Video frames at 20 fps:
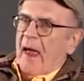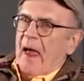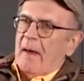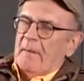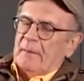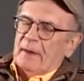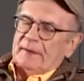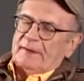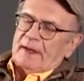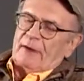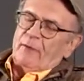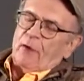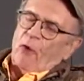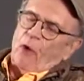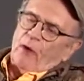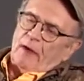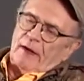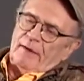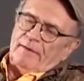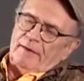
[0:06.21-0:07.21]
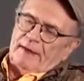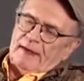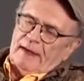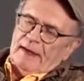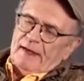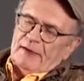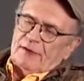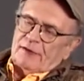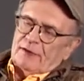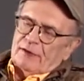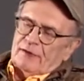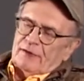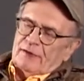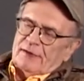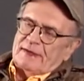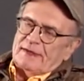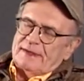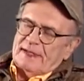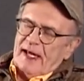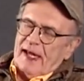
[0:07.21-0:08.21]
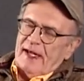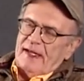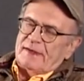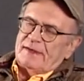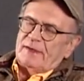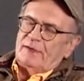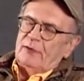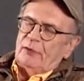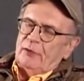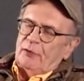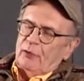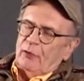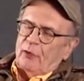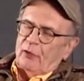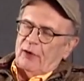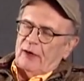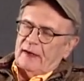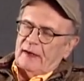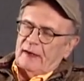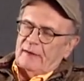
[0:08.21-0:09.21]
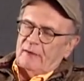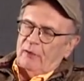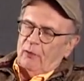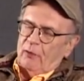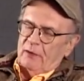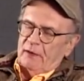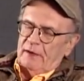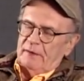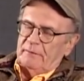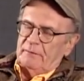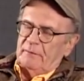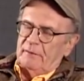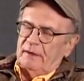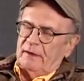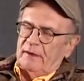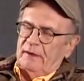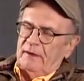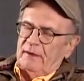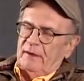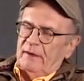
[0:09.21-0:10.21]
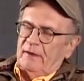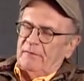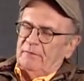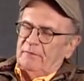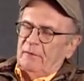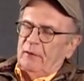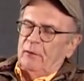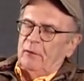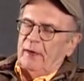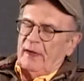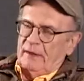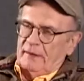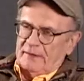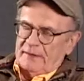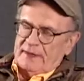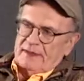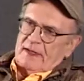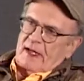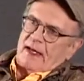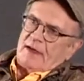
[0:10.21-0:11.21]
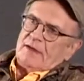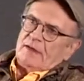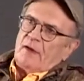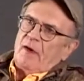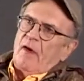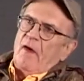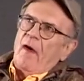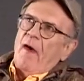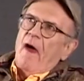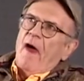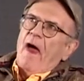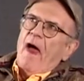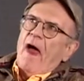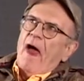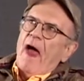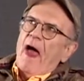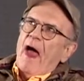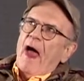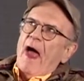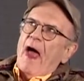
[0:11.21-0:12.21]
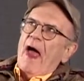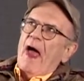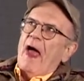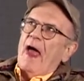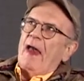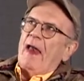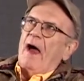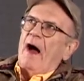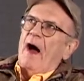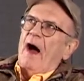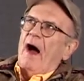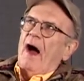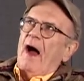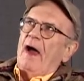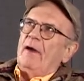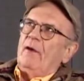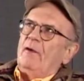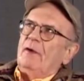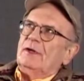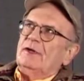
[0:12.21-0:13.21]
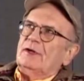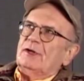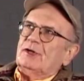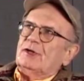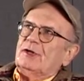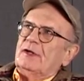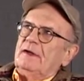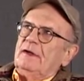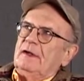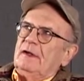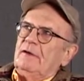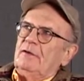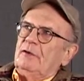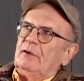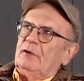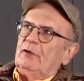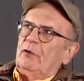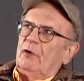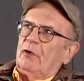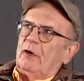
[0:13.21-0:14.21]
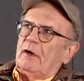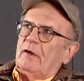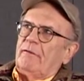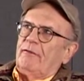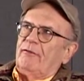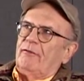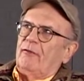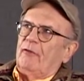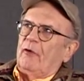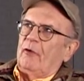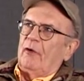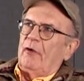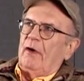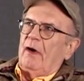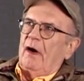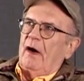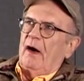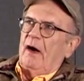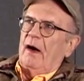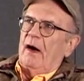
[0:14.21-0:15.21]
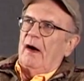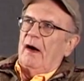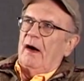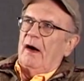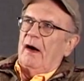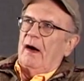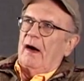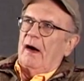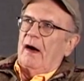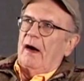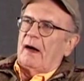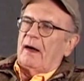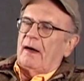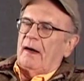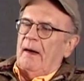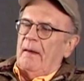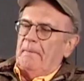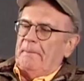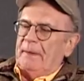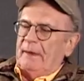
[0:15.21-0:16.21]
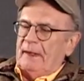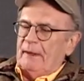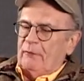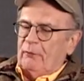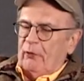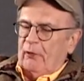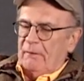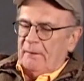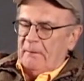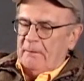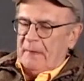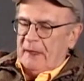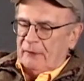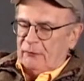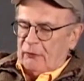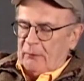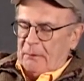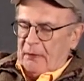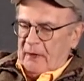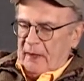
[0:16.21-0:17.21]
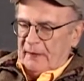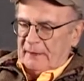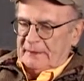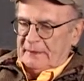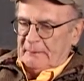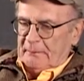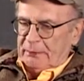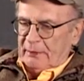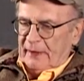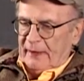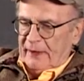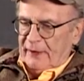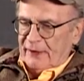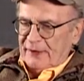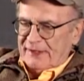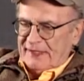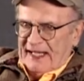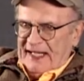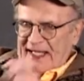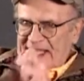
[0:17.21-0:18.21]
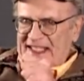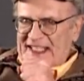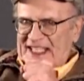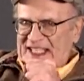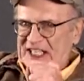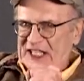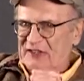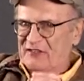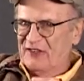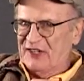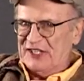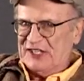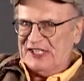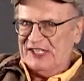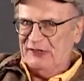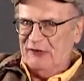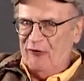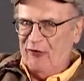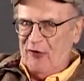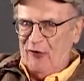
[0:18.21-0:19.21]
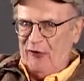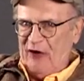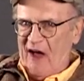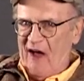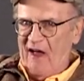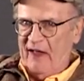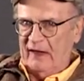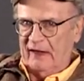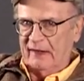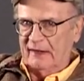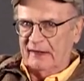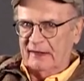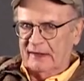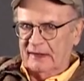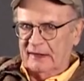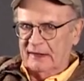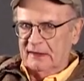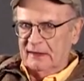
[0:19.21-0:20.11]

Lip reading: But they're all in the eastern states, New York, and all the New England states. And I auditioned in New York for a company called the Metropolitan Players in Tiverton, Rhode Island.